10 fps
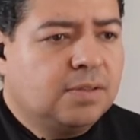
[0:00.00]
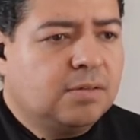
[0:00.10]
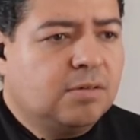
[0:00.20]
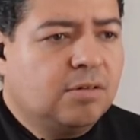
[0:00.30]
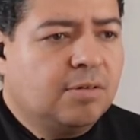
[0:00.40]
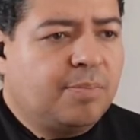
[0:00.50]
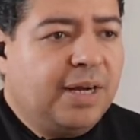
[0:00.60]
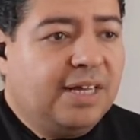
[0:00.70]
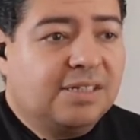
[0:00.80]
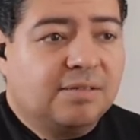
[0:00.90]
Or
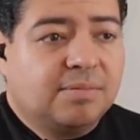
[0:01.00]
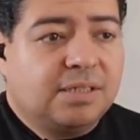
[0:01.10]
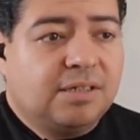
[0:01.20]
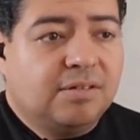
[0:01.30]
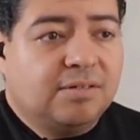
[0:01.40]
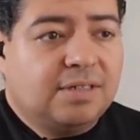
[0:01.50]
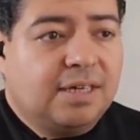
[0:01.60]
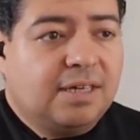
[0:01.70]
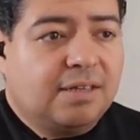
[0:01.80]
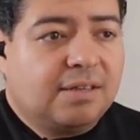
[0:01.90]
possibly her
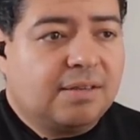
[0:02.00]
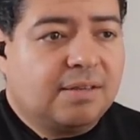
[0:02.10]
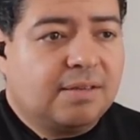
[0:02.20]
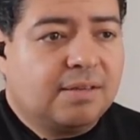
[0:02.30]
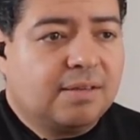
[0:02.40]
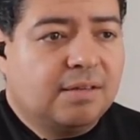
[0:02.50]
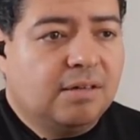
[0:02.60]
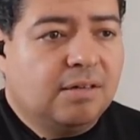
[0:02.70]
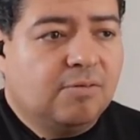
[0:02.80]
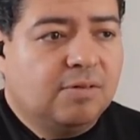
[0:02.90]
death,
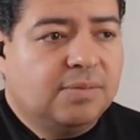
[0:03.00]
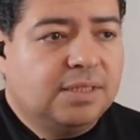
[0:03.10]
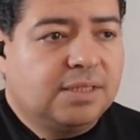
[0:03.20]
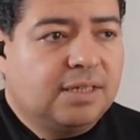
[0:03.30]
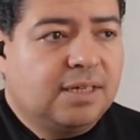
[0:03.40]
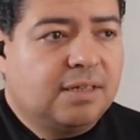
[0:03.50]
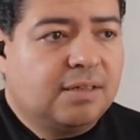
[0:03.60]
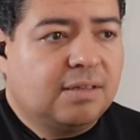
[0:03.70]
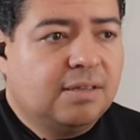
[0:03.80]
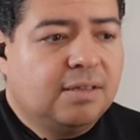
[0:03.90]
a woman's death,
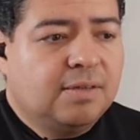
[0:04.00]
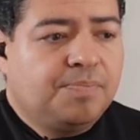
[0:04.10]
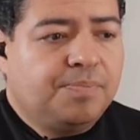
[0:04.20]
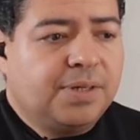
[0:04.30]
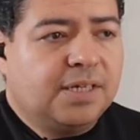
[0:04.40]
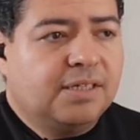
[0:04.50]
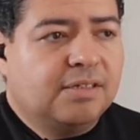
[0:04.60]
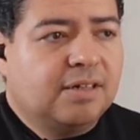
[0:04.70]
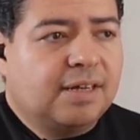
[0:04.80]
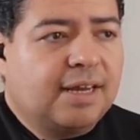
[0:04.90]
because
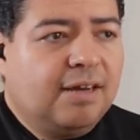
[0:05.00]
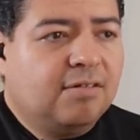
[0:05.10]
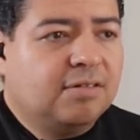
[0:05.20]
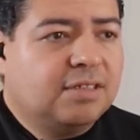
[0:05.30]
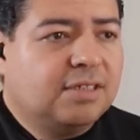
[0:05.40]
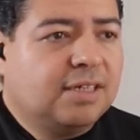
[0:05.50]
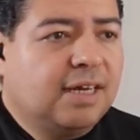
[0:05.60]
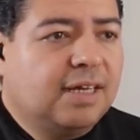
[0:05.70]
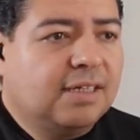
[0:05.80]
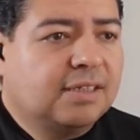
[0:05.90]
I got all these
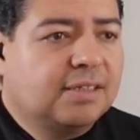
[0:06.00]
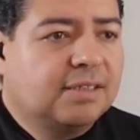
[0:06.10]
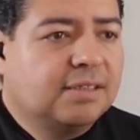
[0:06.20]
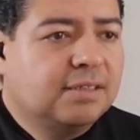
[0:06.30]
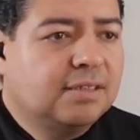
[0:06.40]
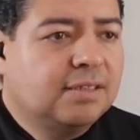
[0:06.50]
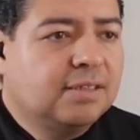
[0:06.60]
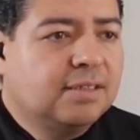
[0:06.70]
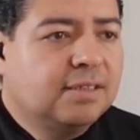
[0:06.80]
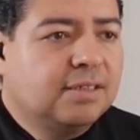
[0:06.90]
guys,
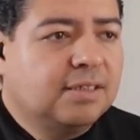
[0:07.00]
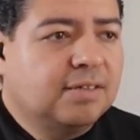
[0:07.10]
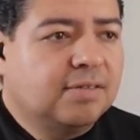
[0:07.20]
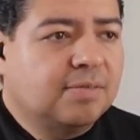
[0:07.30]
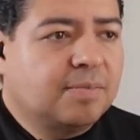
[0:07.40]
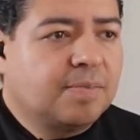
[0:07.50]
you know,